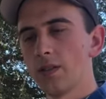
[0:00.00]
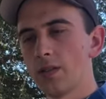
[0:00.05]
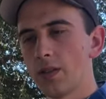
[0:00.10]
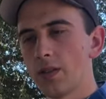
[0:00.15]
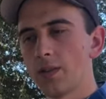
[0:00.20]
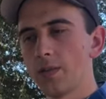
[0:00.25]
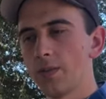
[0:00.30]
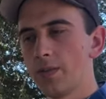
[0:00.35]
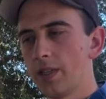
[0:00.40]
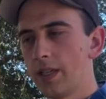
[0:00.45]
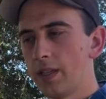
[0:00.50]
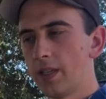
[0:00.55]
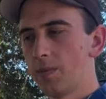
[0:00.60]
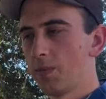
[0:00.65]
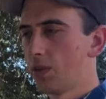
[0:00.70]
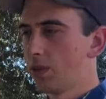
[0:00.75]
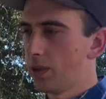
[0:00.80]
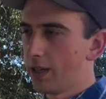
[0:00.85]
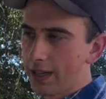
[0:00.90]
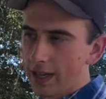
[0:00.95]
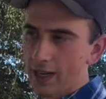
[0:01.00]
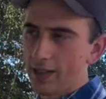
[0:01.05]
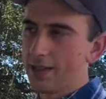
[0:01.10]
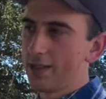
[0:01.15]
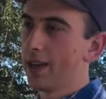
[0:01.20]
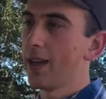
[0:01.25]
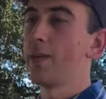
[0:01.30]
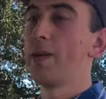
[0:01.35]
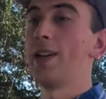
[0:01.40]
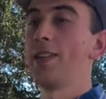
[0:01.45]
So then you pull it out,
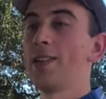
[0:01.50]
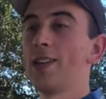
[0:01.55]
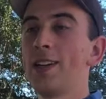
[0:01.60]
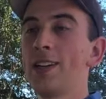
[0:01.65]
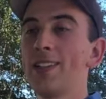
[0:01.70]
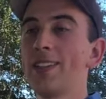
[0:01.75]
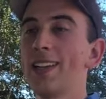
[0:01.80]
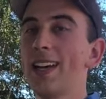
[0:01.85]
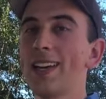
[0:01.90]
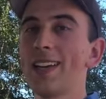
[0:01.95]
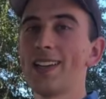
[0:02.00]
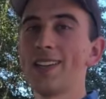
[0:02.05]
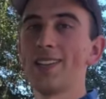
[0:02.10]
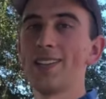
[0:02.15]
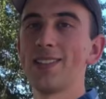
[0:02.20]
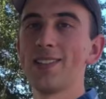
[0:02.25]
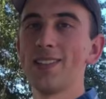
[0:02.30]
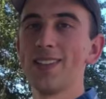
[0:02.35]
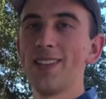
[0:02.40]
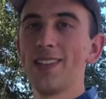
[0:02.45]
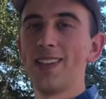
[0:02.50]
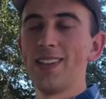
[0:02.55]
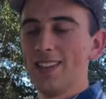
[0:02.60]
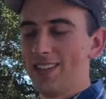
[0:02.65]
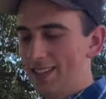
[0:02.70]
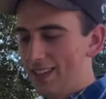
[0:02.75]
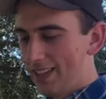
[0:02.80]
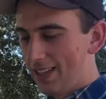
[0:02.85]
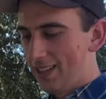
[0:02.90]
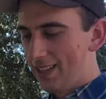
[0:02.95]
you got about 30 seconds,
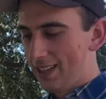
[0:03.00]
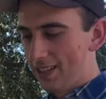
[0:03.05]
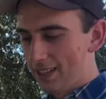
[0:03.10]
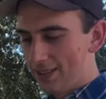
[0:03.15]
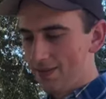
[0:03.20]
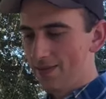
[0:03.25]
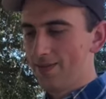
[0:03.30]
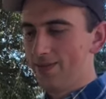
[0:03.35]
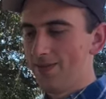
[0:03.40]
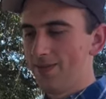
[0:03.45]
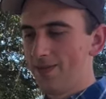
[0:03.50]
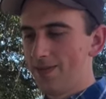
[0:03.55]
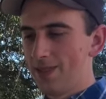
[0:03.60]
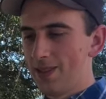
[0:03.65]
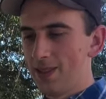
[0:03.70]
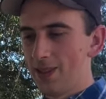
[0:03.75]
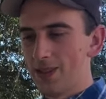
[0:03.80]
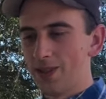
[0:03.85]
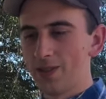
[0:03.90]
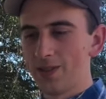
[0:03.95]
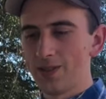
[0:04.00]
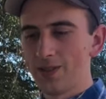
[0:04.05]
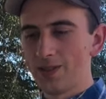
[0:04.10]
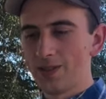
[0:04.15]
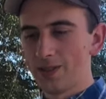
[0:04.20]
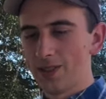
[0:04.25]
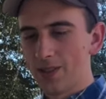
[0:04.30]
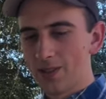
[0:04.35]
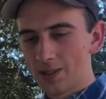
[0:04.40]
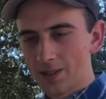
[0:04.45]
and then those
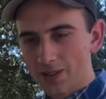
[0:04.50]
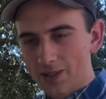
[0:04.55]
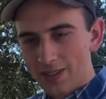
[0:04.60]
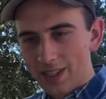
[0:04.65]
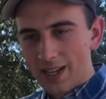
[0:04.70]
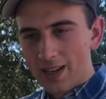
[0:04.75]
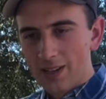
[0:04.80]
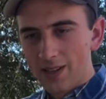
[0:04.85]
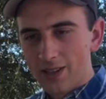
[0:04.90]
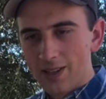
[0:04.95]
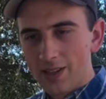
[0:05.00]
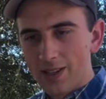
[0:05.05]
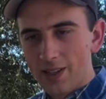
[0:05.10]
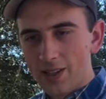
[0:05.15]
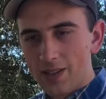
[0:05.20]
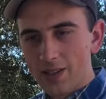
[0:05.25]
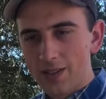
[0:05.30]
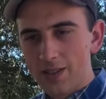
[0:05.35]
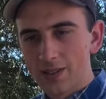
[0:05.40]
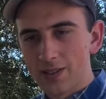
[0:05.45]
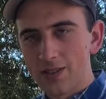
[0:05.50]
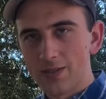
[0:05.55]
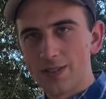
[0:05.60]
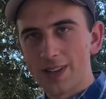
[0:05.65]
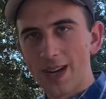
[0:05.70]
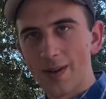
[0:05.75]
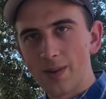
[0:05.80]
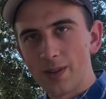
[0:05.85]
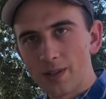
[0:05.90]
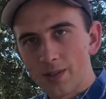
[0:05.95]
will settle and all those
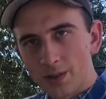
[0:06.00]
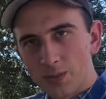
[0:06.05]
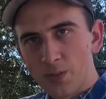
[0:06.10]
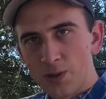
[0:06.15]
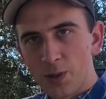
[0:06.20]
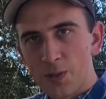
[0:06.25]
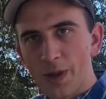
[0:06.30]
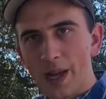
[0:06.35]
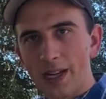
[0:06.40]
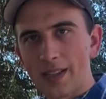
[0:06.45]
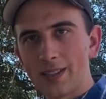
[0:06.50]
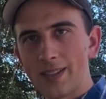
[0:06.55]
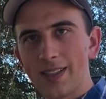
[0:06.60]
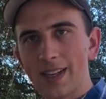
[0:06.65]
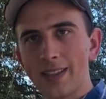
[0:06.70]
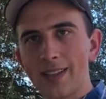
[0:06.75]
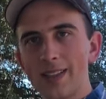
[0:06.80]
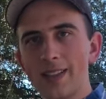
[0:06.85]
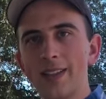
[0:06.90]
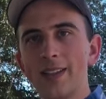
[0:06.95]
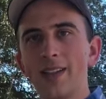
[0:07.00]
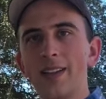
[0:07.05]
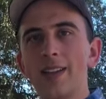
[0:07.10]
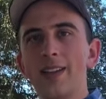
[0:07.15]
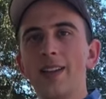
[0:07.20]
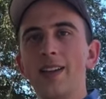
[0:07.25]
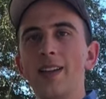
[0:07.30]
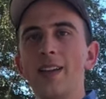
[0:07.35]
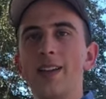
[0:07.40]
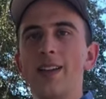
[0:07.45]
fibers will pull back together
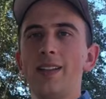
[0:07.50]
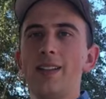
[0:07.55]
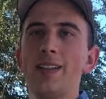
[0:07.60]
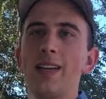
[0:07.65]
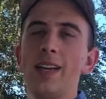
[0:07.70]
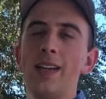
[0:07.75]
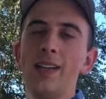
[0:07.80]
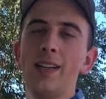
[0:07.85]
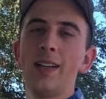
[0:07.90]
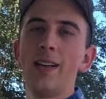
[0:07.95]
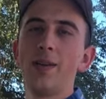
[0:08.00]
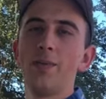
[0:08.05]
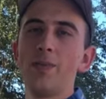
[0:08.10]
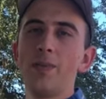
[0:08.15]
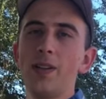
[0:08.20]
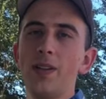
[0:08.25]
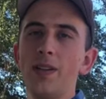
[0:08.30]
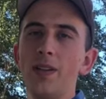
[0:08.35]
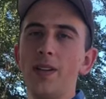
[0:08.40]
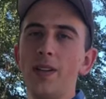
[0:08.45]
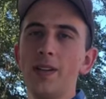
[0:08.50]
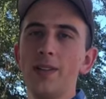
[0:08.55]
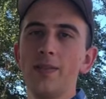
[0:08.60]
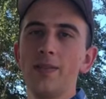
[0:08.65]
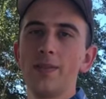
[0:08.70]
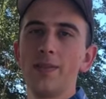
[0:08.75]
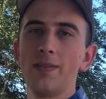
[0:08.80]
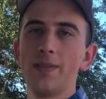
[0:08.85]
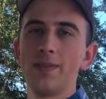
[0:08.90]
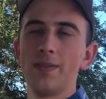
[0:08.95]
and tighten up and
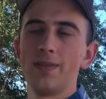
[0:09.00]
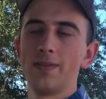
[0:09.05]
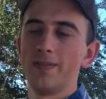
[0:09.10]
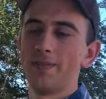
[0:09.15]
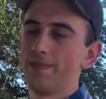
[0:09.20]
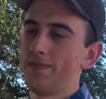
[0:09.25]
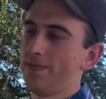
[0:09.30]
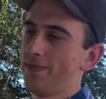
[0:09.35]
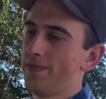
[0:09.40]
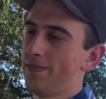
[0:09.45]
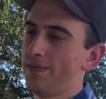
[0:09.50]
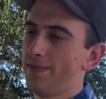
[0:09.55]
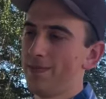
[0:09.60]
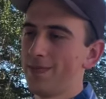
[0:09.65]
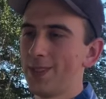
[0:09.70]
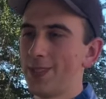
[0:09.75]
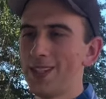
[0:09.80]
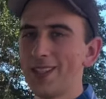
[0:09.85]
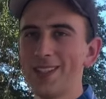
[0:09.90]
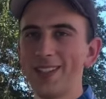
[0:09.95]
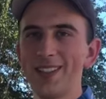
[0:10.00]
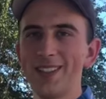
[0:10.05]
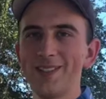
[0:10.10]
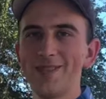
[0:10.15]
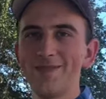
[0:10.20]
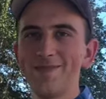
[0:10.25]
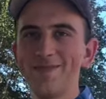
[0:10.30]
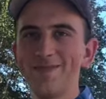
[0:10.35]
good to go.